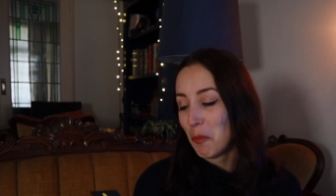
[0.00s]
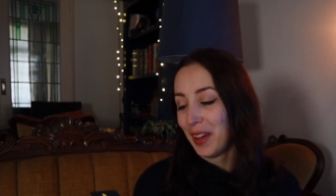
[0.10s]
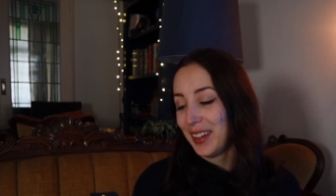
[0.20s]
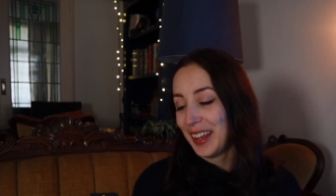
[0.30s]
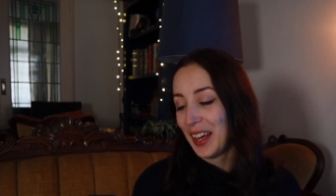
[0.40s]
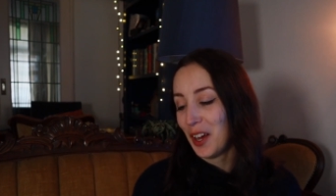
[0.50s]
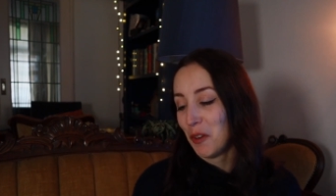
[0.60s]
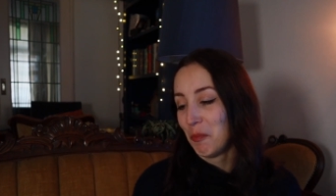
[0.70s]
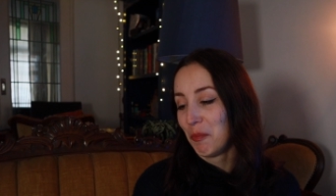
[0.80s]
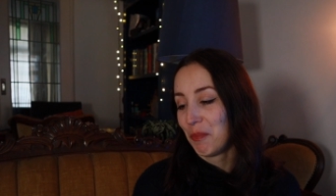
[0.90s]
but
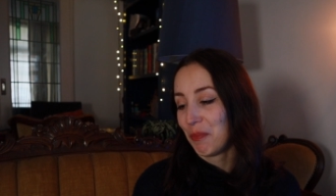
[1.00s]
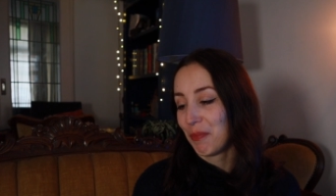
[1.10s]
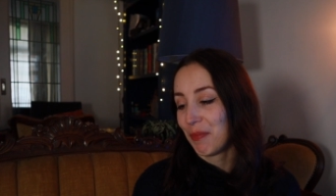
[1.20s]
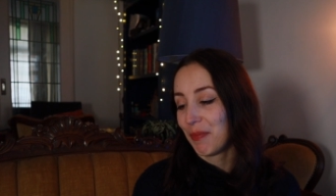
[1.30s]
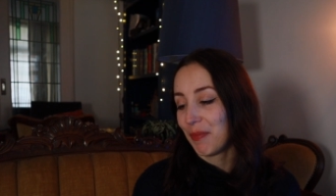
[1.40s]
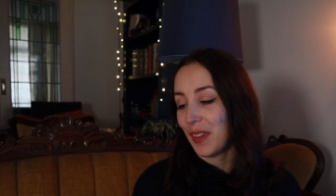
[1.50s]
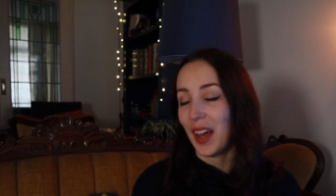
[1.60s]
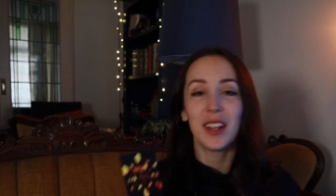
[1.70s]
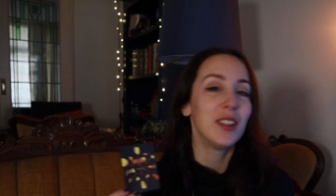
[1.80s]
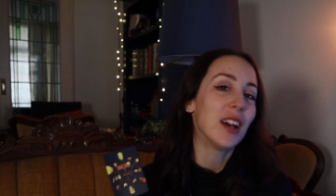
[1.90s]
um,
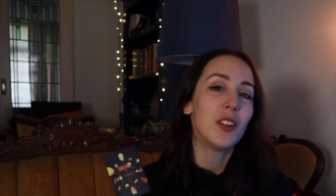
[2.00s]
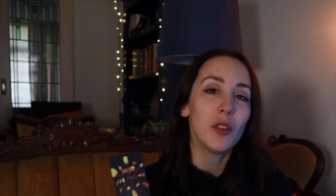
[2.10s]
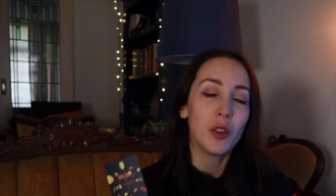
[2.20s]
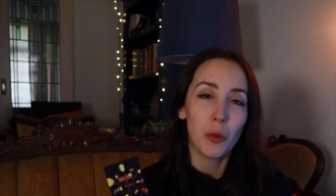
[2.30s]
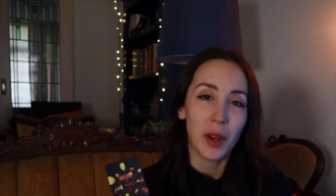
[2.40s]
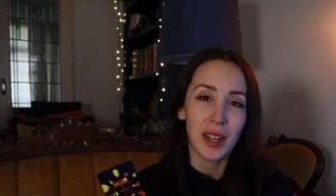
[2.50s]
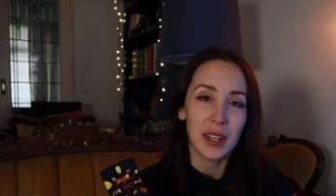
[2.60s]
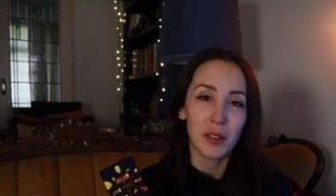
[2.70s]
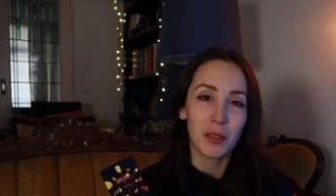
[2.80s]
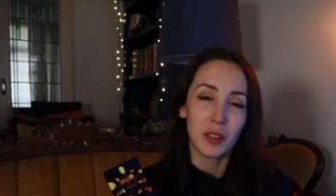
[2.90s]
I, I don't know why
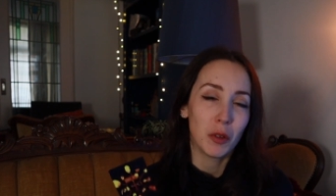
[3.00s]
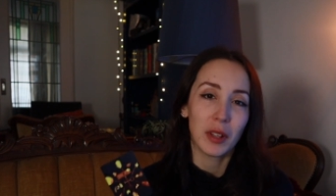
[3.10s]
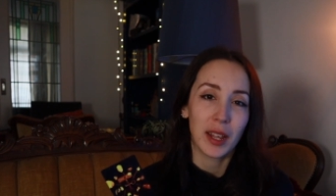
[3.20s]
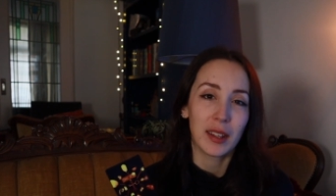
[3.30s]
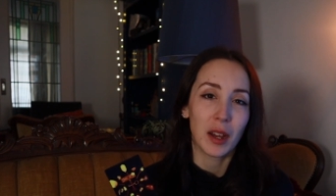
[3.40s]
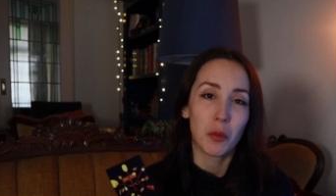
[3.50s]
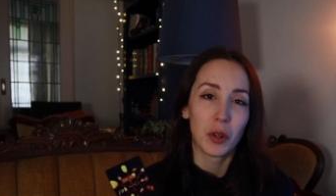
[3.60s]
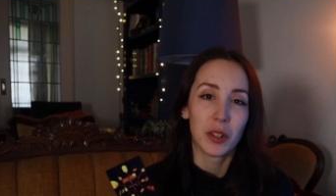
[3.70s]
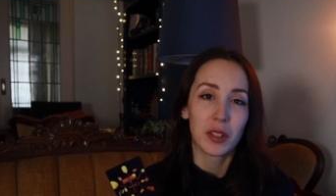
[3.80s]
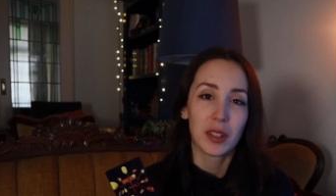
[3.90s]
I don't like that
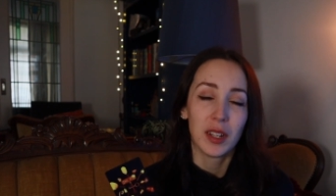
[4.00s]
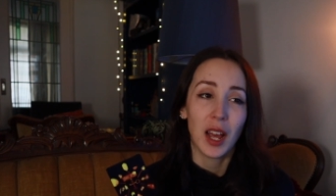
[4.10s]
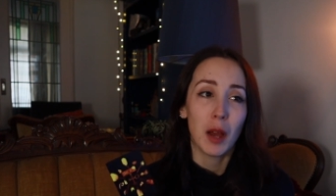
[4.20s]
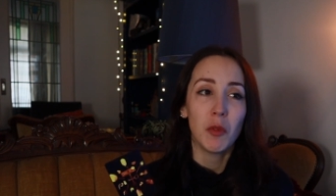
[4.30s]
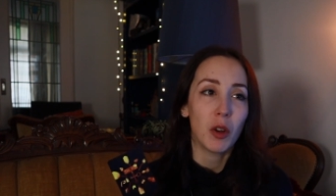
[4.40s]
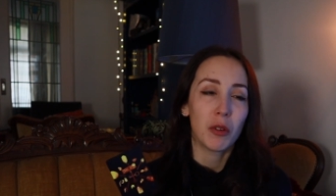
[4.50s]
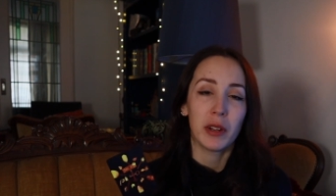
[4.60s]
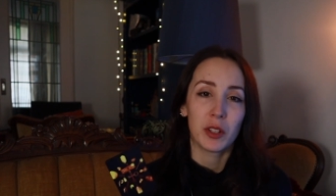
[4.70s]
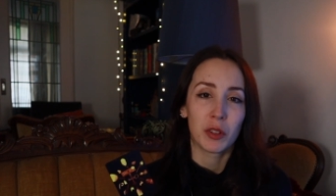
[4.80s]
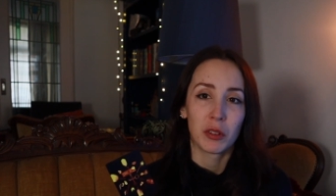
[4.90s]
word. I'm not
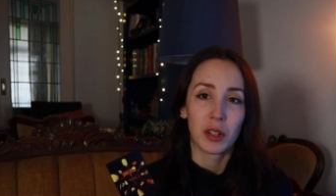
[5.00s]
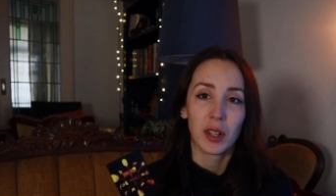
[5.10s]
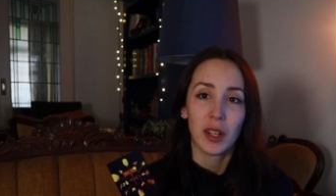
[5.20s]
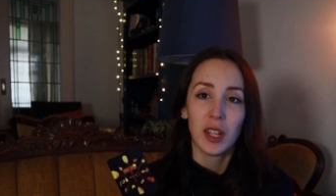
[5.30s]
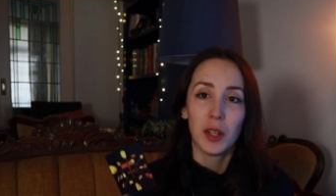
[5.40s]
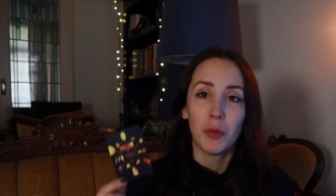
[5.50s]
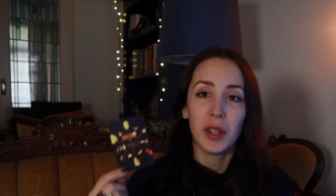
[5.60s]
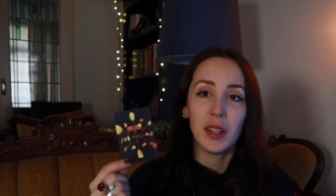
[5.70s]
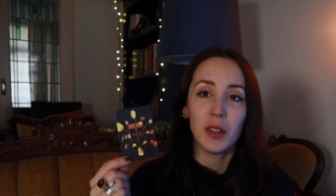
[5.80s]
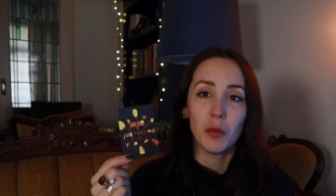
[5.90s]
quite sure.
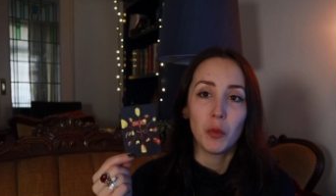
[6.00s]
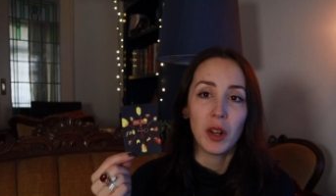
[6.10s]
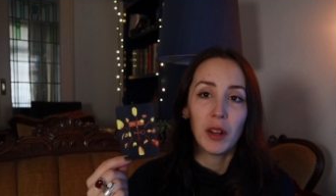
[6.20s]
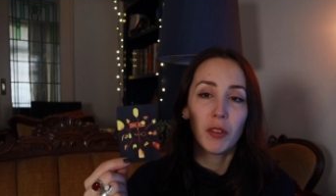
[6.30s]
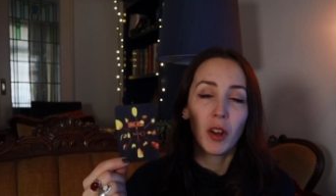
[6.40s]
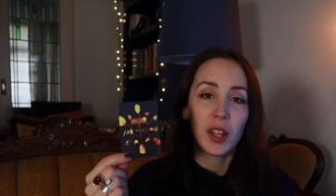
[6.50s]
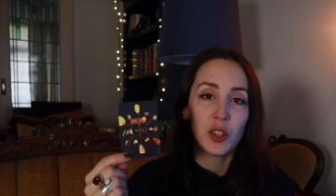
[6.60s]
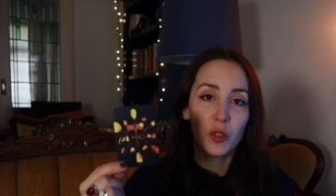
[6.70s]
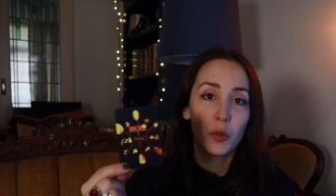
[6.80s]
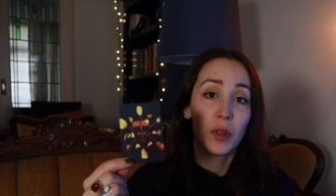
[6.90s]
But whatever I
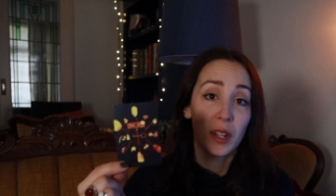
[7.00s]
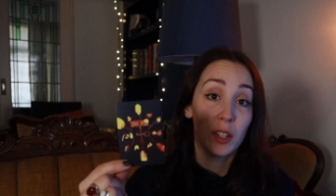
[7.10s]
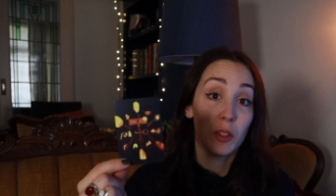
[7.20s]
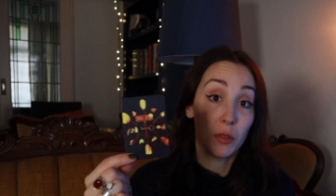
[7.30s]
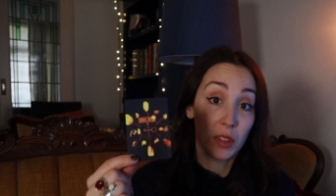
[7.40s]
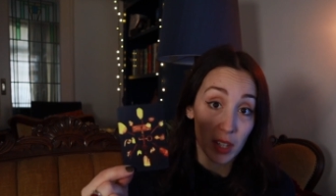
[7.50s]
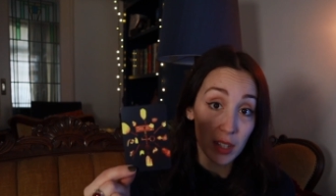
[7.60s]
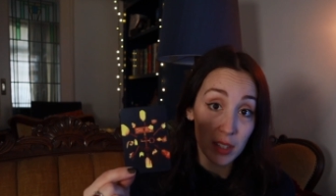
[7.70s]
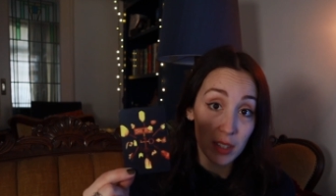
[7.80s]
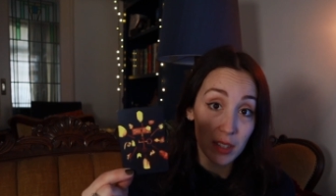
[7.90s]
do when I do
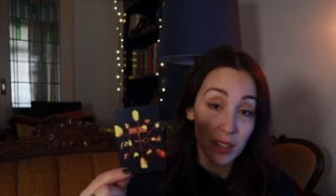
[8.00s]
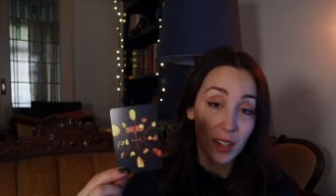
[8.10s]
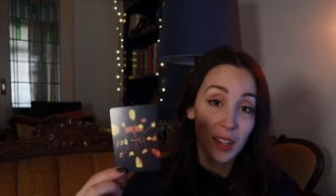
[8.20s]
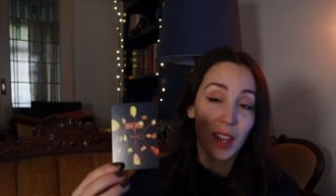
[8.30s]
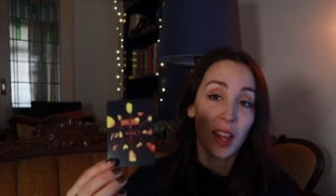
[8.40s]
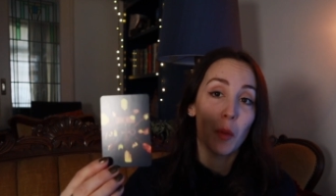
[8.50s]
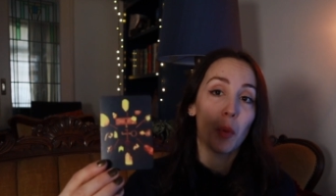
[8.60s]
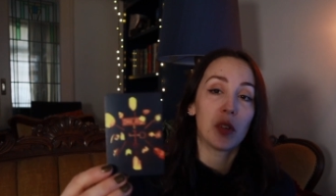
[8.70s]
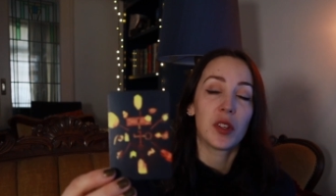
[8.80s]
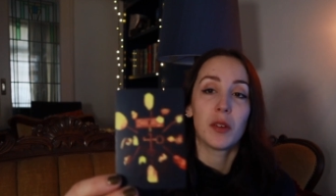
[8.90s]
this, and I
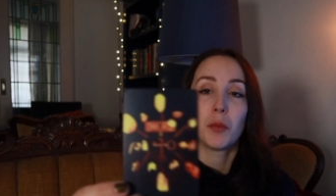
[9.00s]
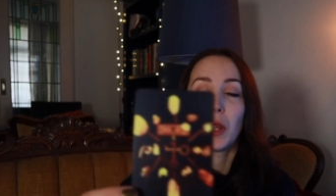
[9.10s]
posted a